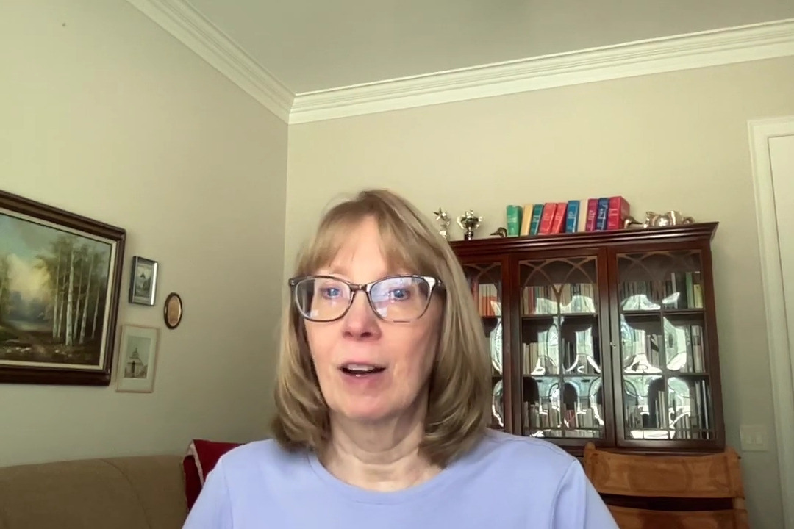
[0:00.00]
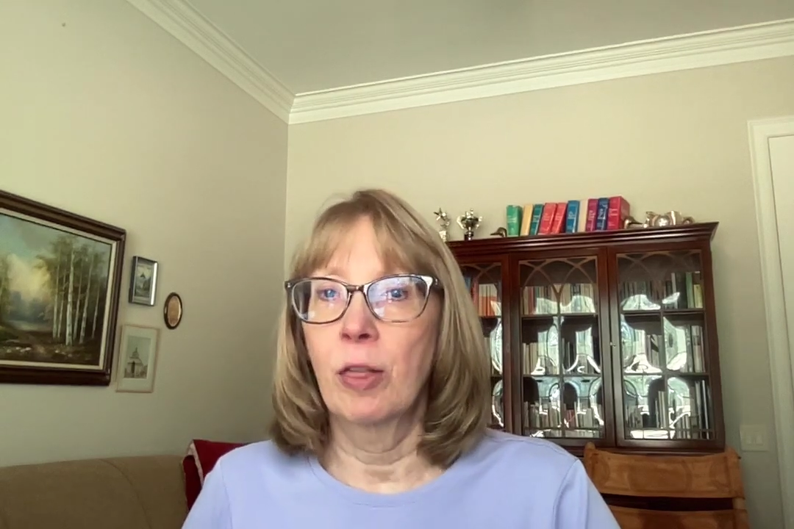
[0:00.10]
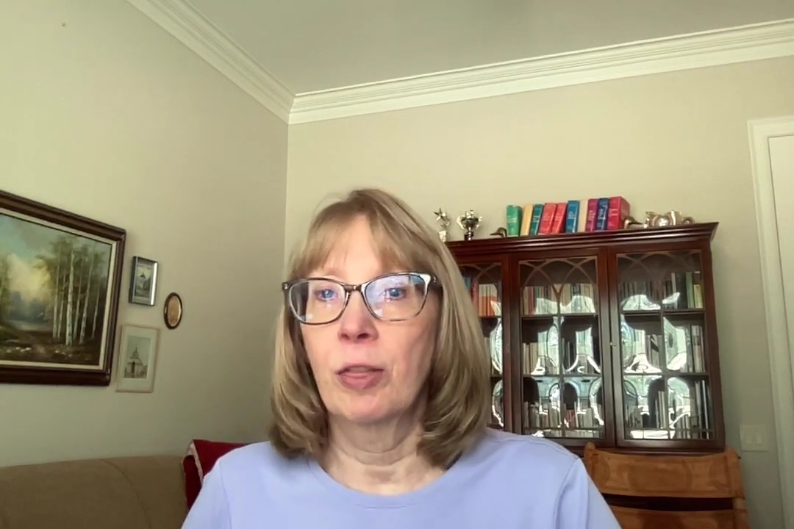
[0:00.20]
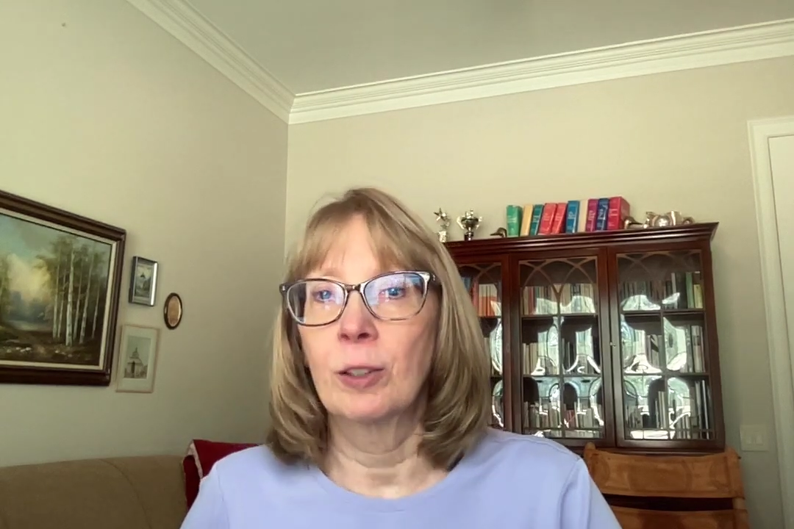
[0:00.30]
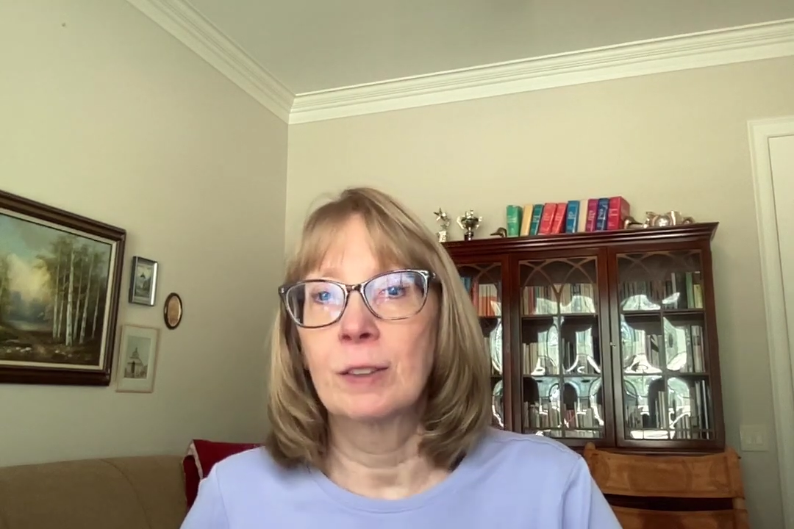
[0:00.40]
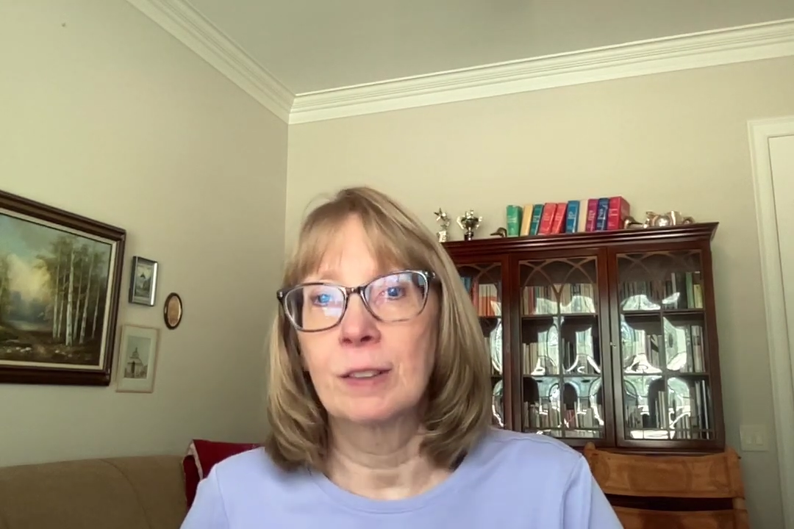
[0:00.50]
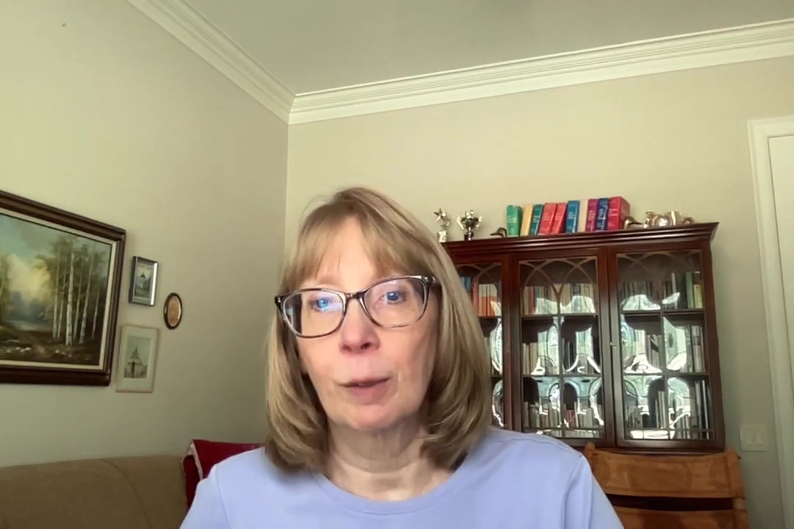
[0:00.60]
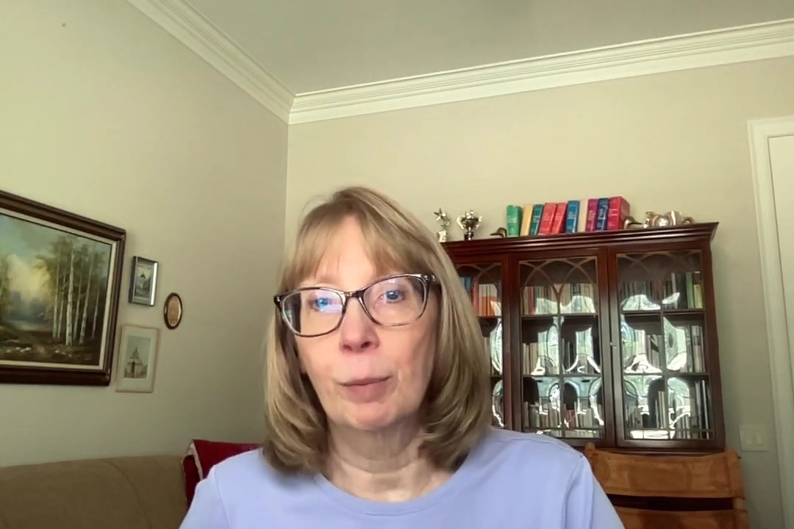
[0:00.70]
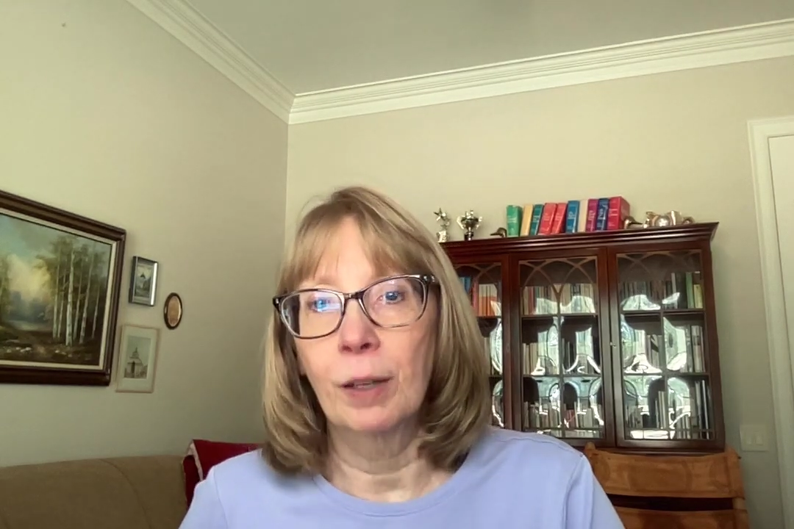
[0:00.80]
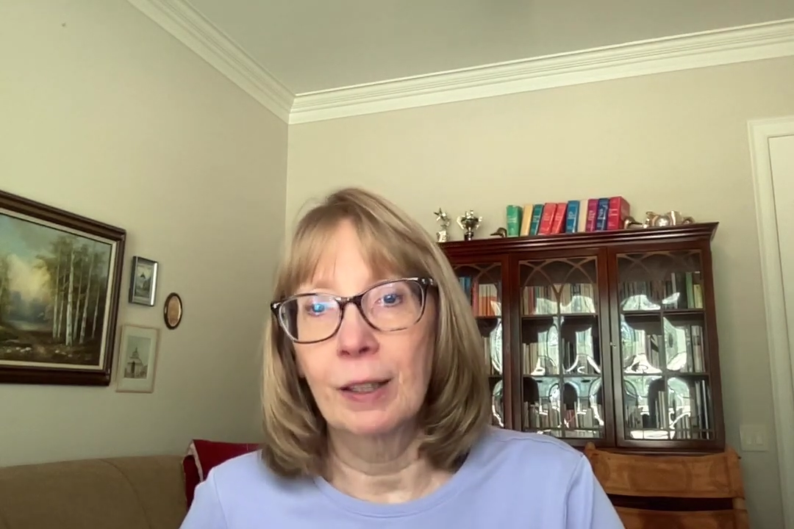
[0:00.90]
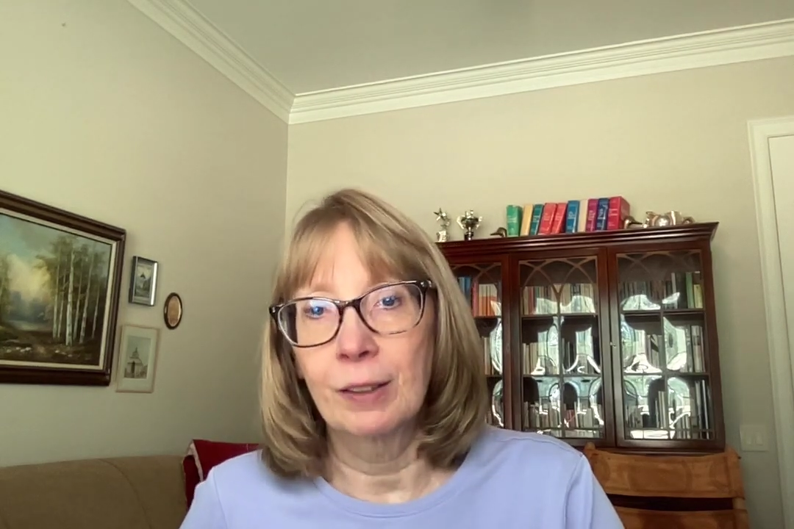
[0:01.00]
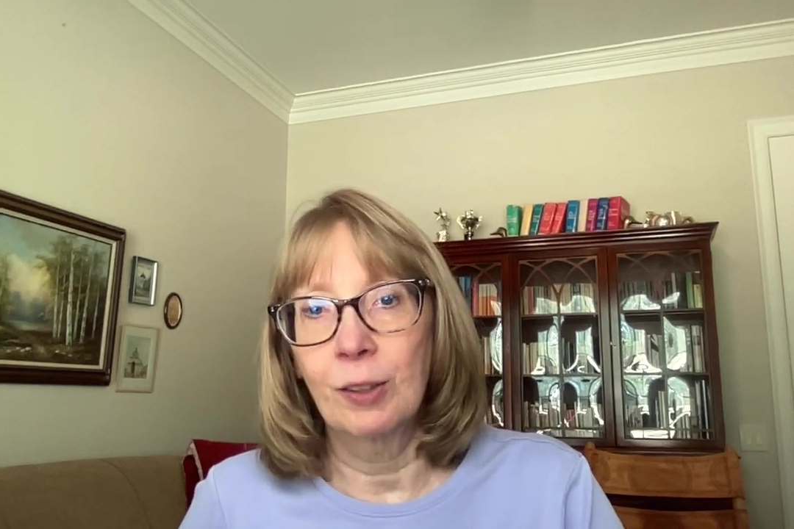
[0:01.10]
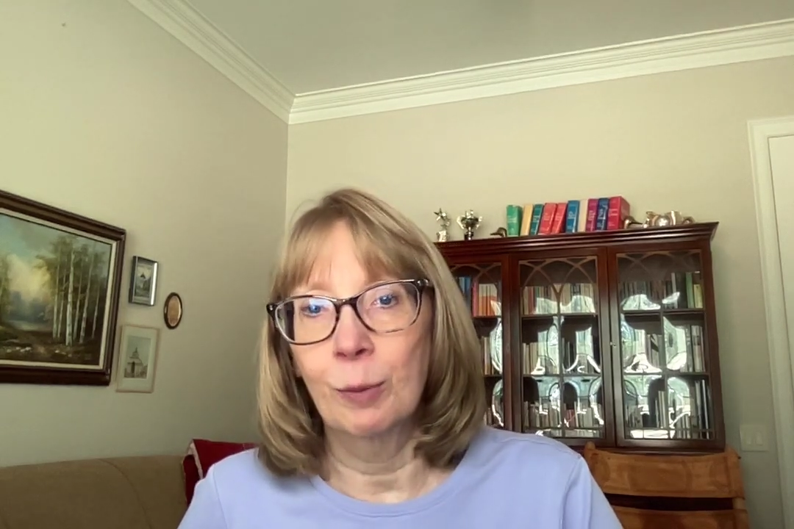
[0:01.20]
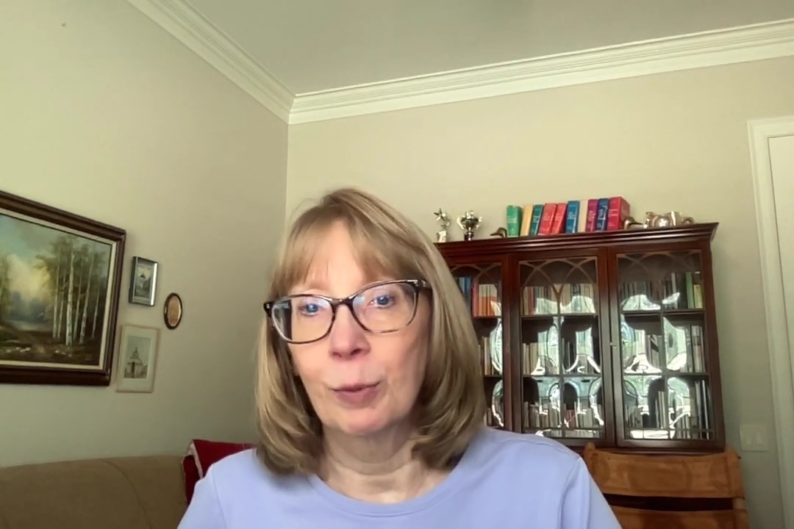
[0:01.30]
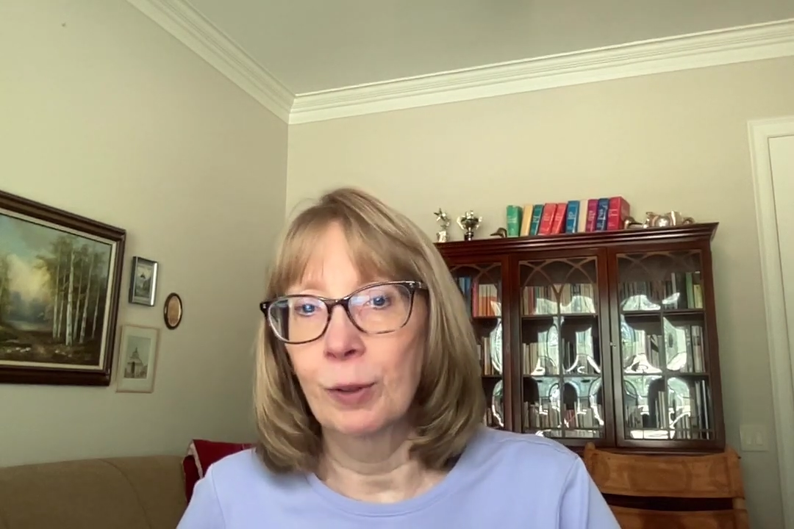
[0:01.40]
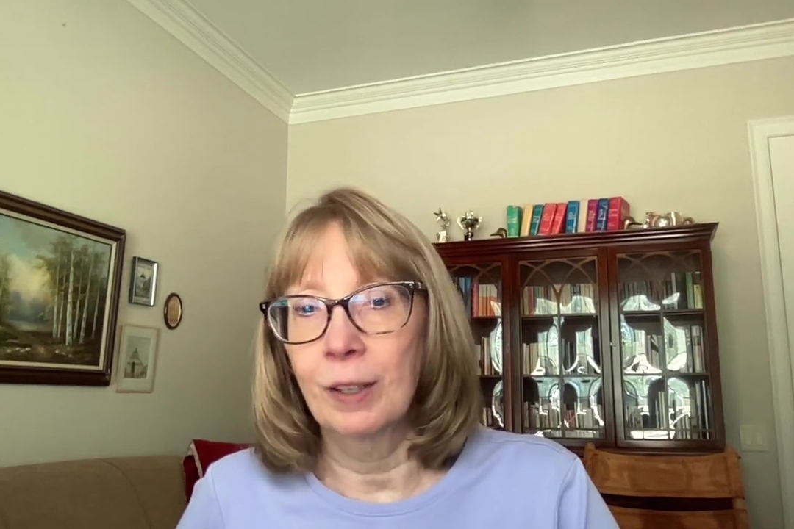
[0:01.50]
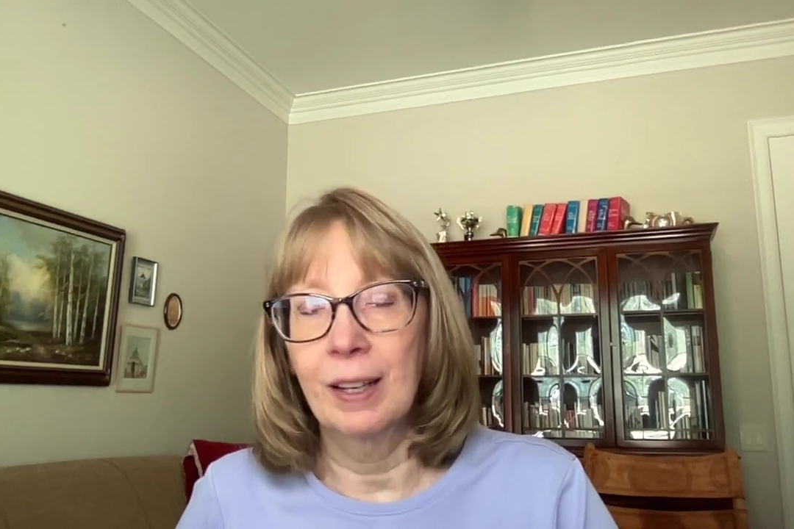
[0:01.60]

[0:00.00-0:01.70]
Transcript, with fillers: a third subplot to the book,